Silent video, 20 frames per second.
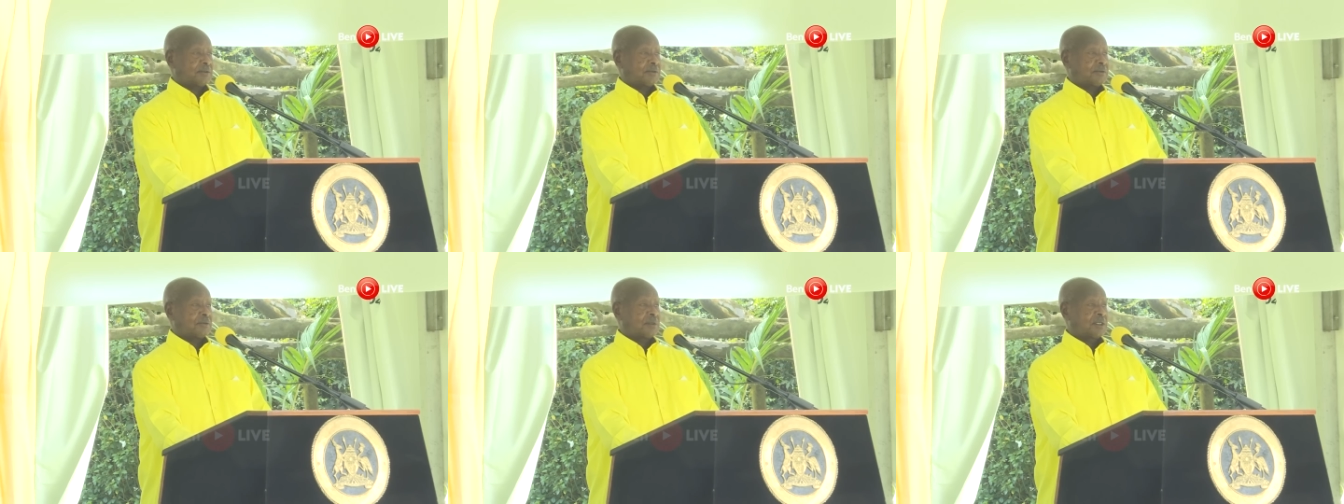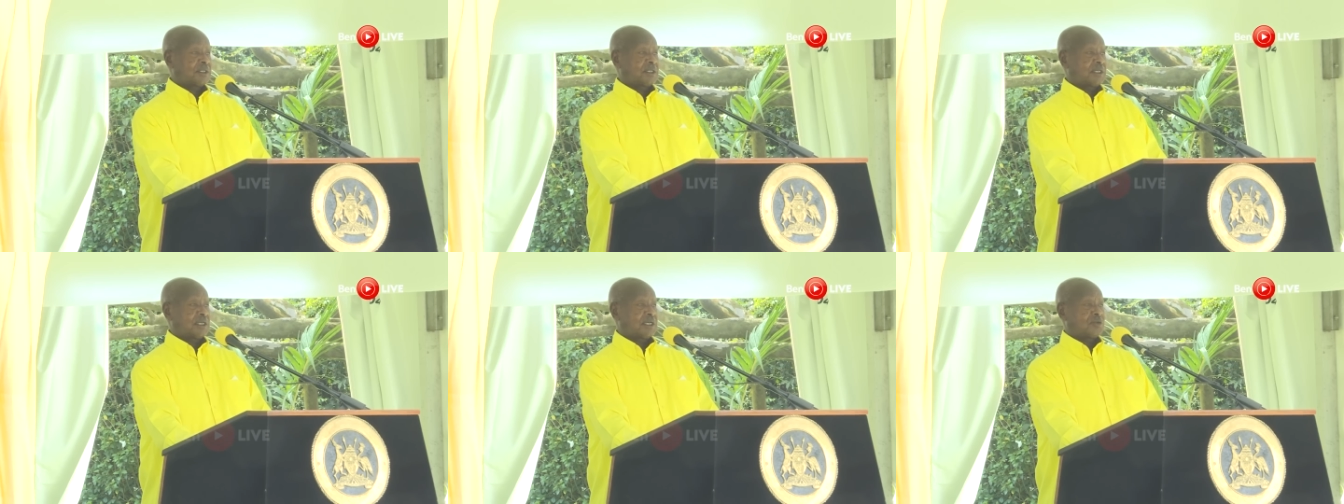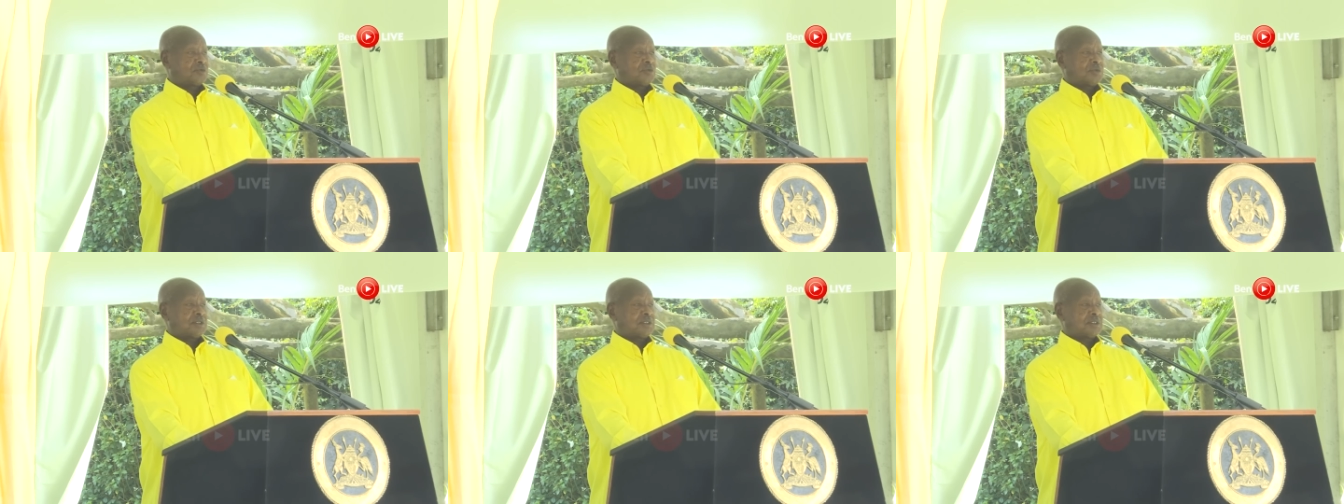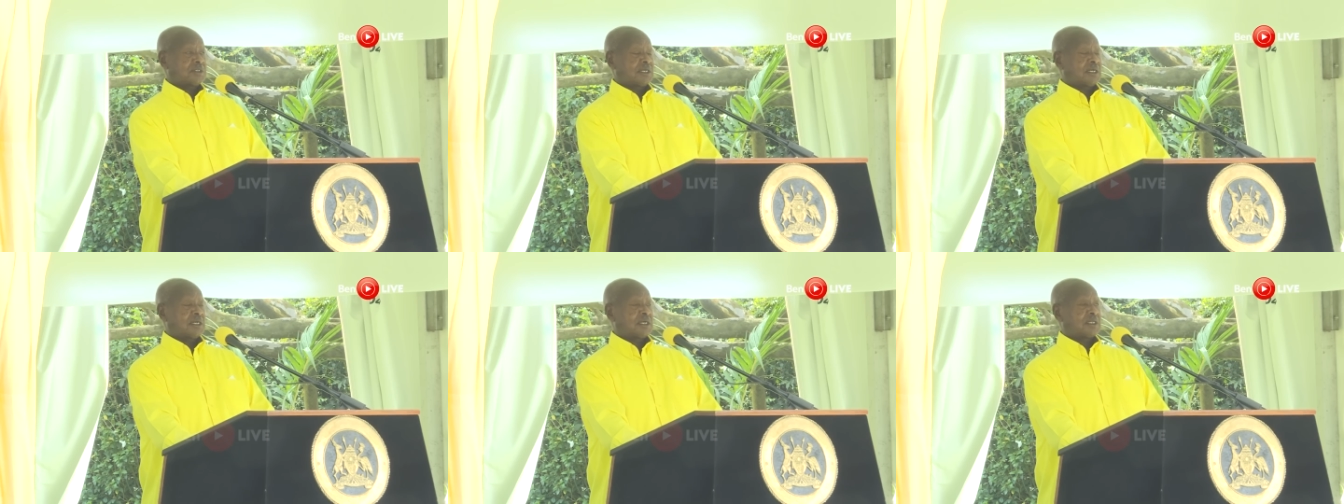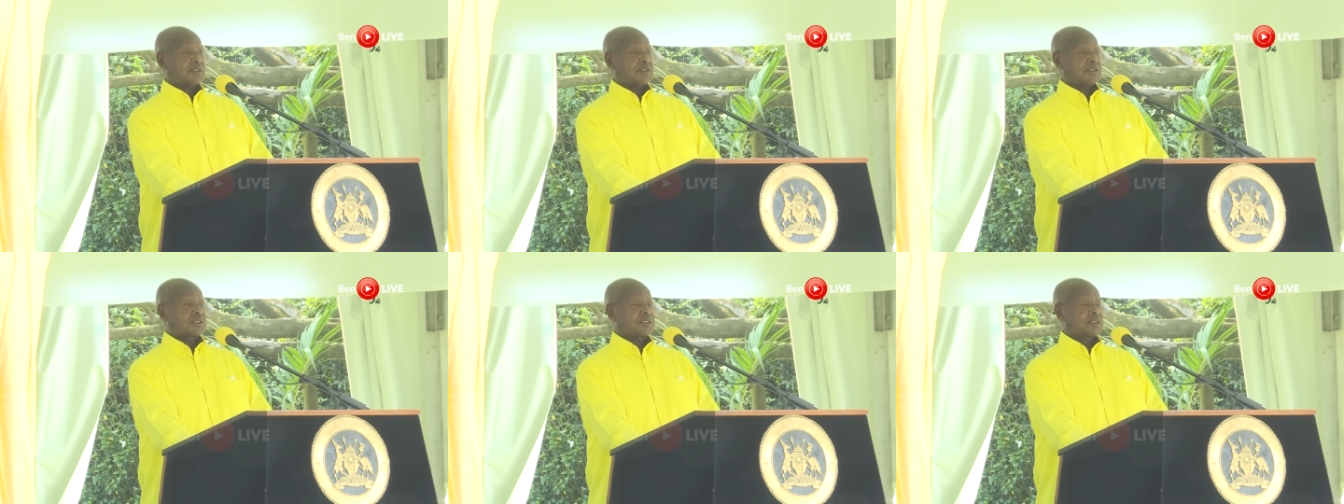What they are doing
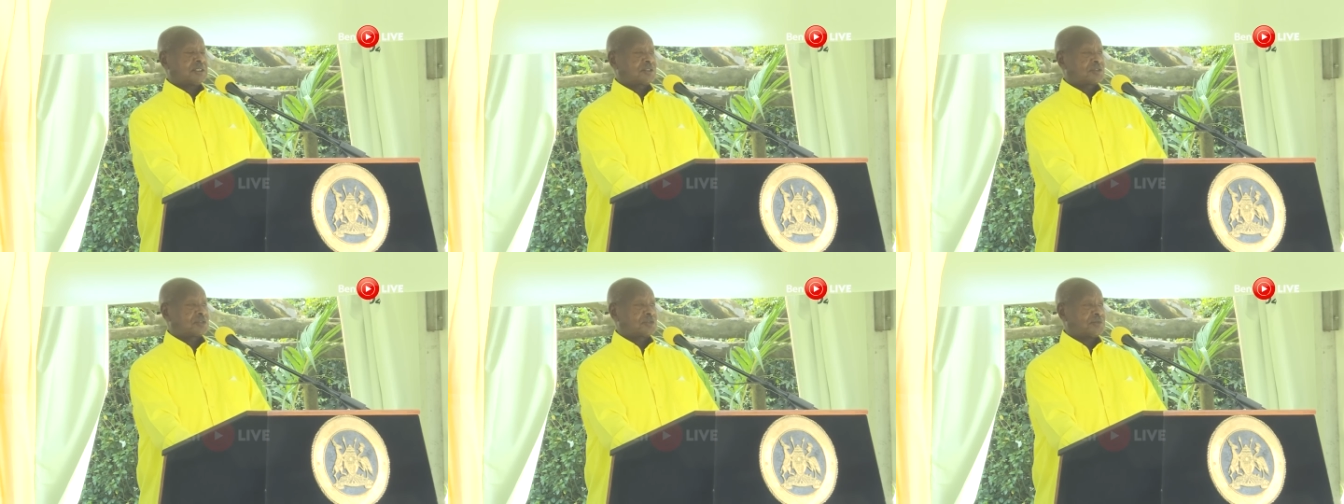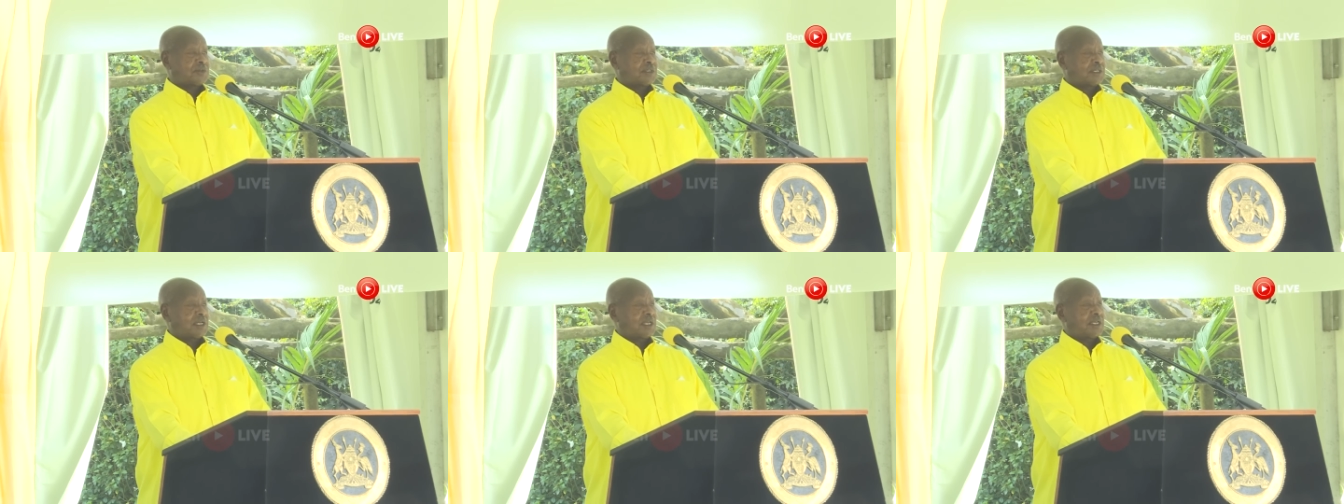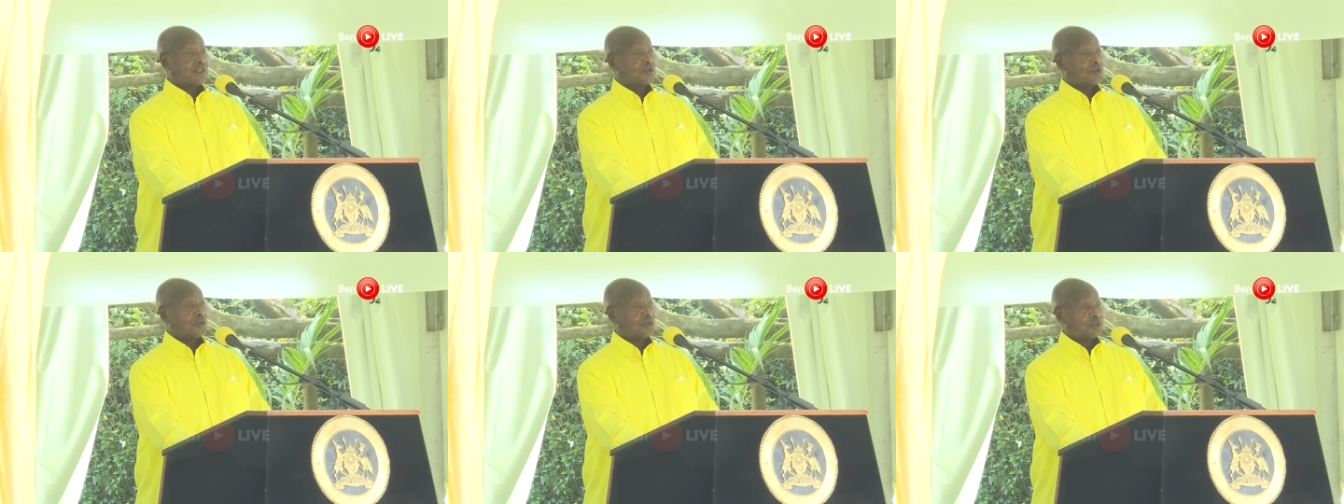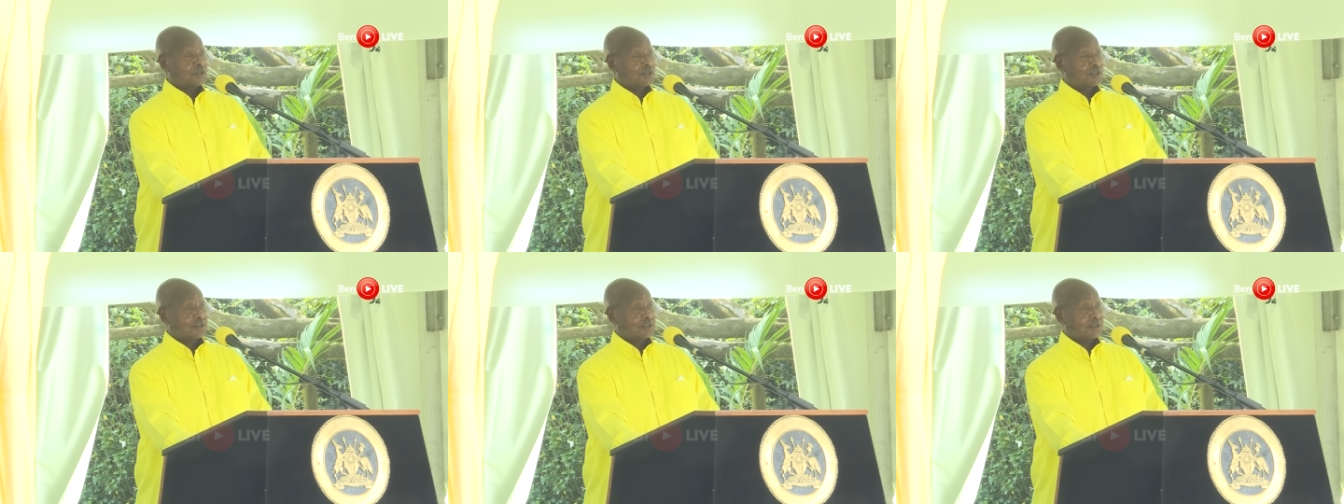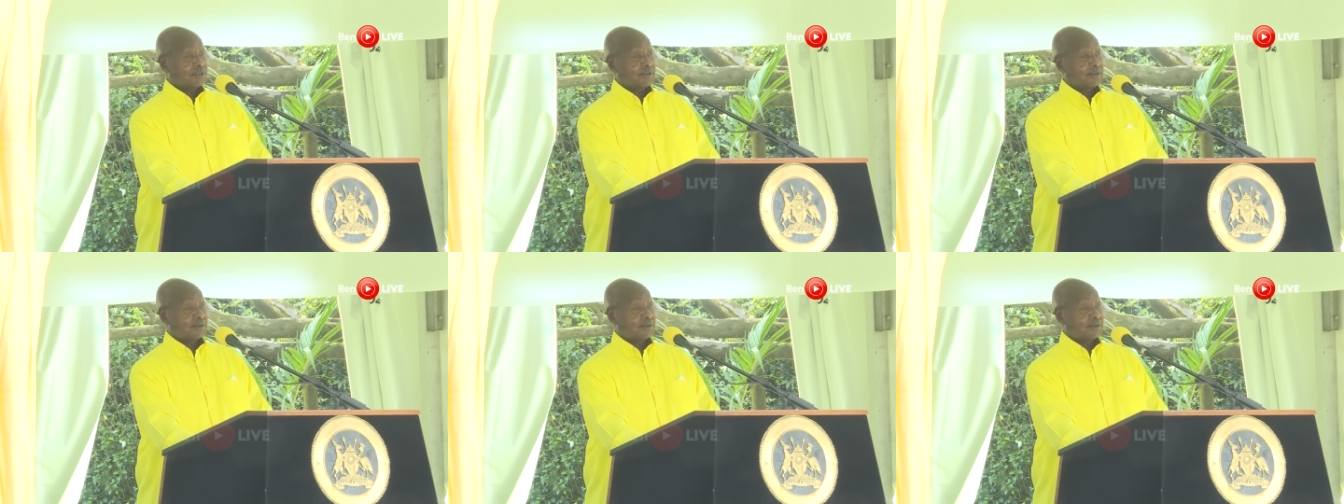are the kicks of a dying horse.